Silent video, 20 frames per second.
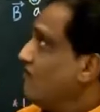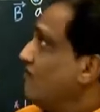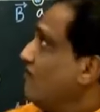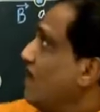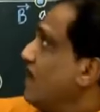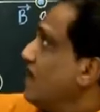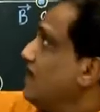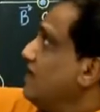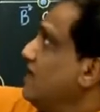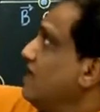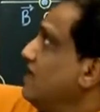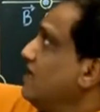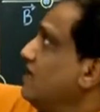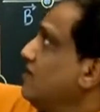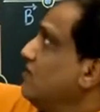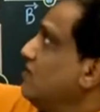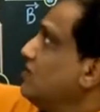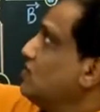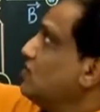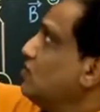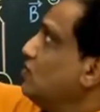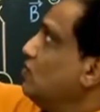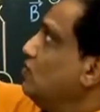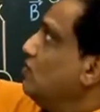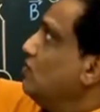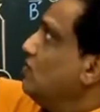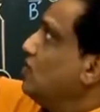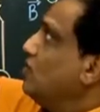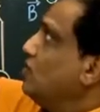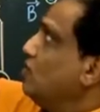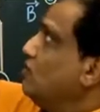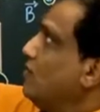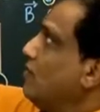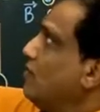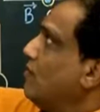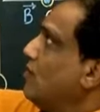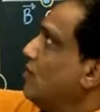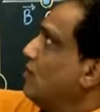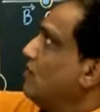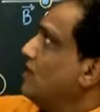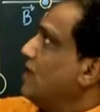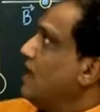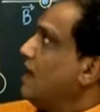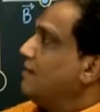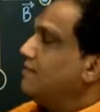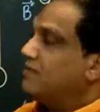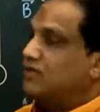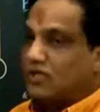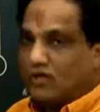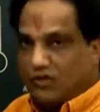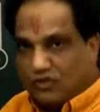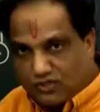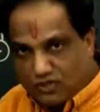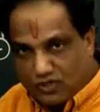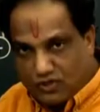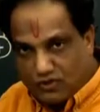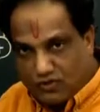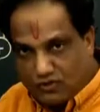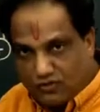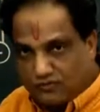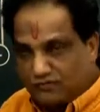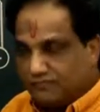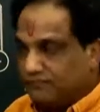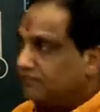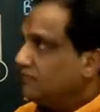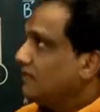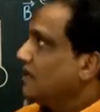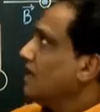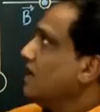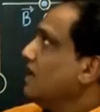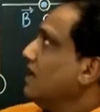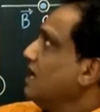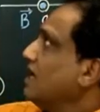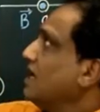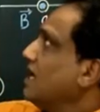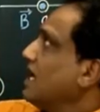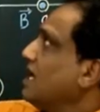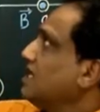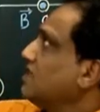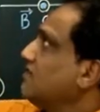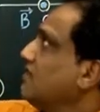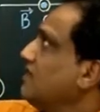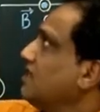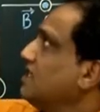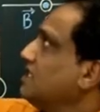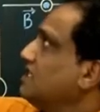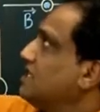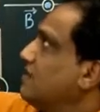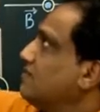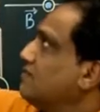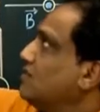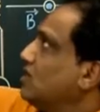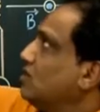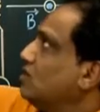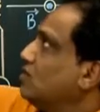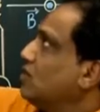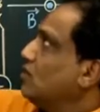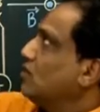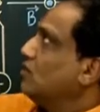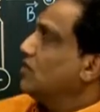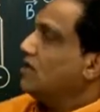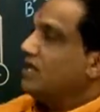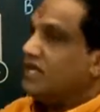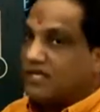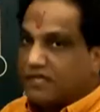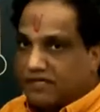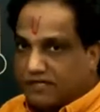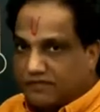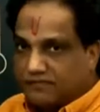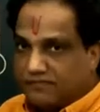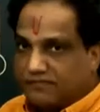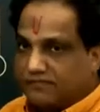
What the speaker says: Phi E equals to Q upon epsilon 0. Transfer this epsilon 0 here.